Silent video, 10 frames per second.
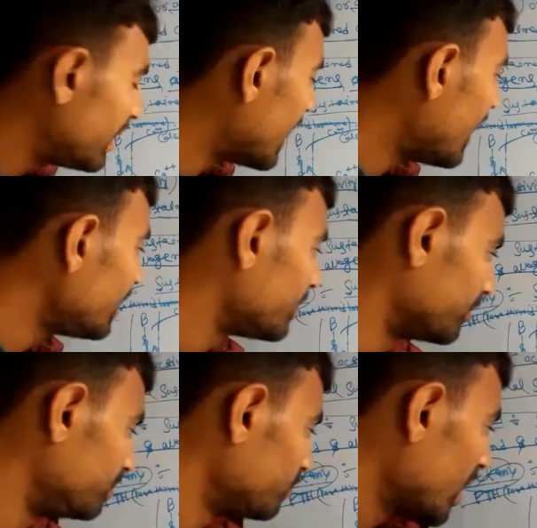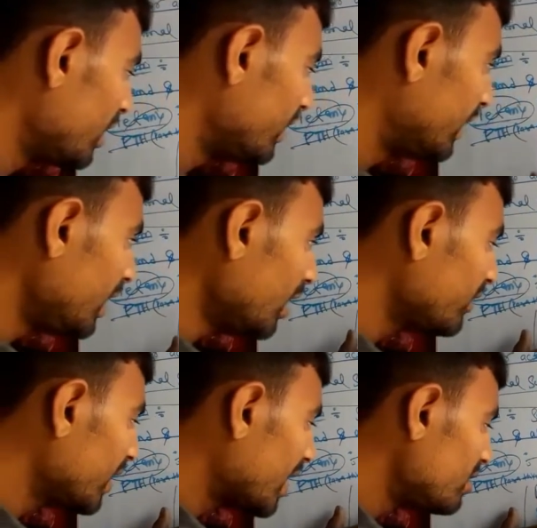that
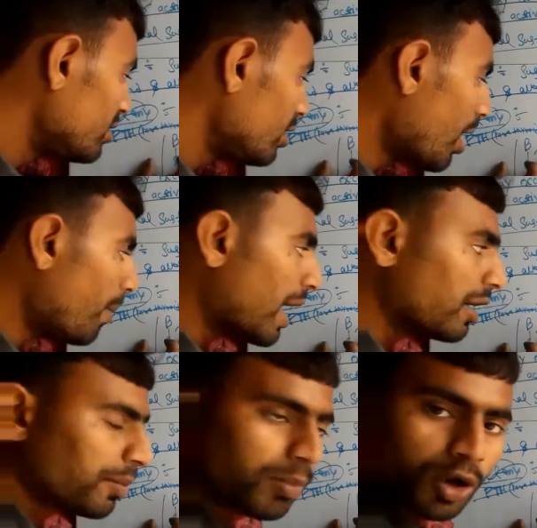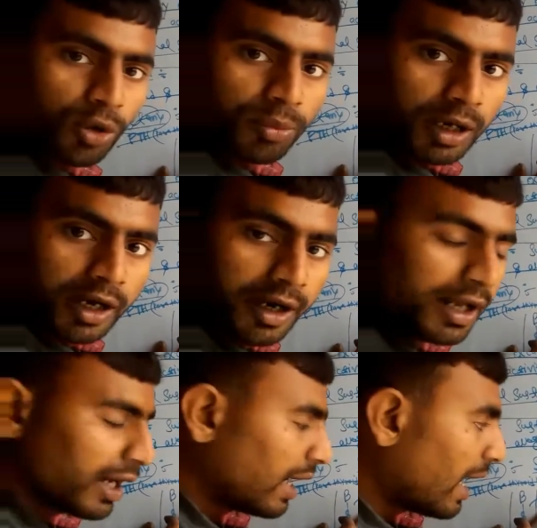takes calcium ion from
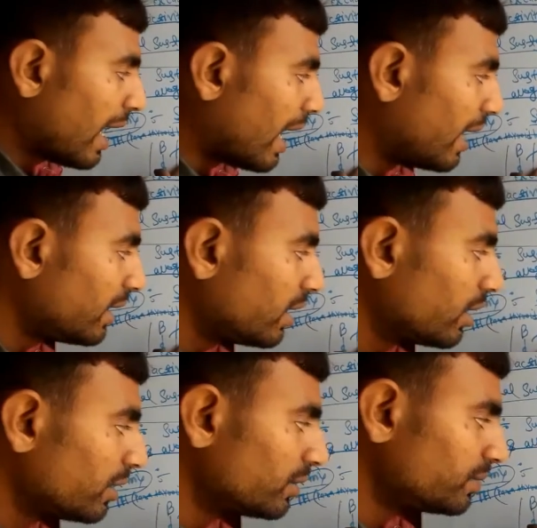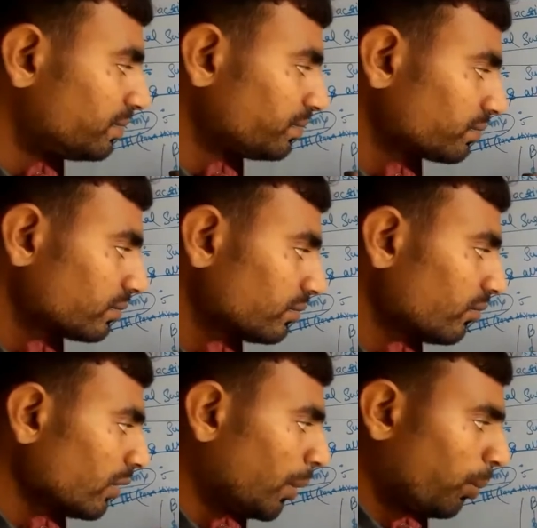blood and
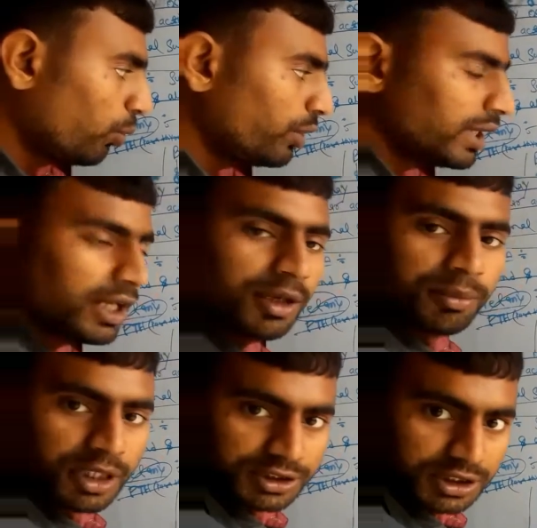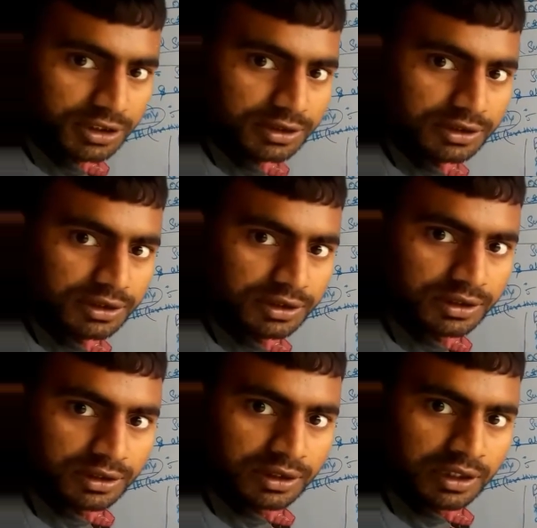put in muscles.
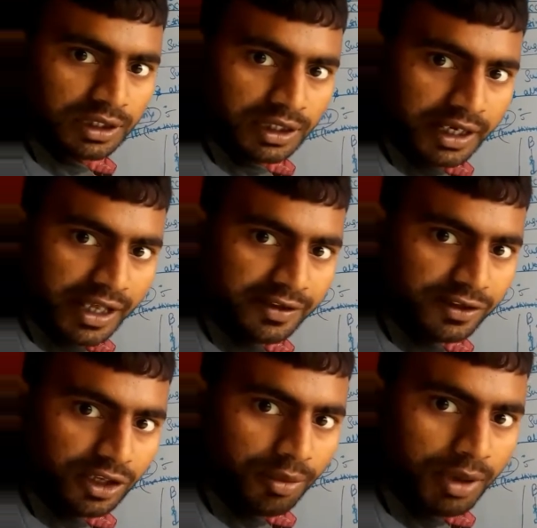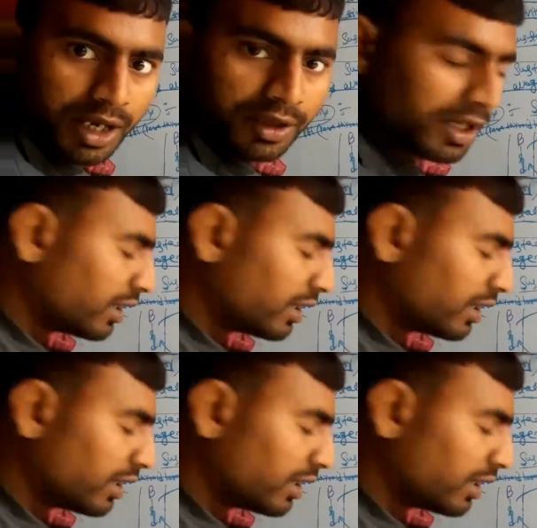Calcium ion.